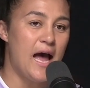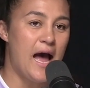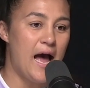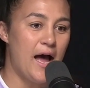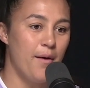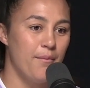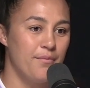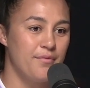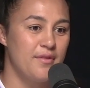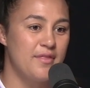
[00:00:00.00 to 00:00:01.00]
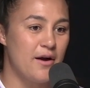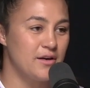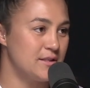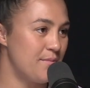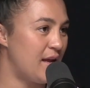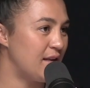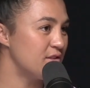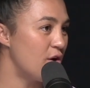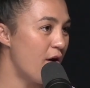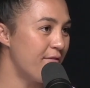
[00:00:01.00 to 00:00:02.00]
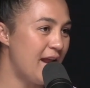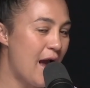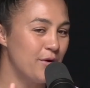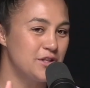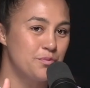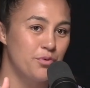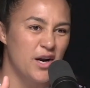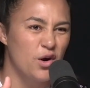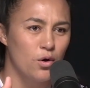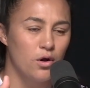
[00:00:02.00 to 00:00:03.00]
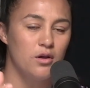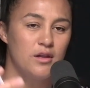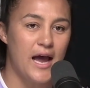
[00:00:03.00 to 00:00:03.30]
um, there are some things on offer now, which is pretty cool.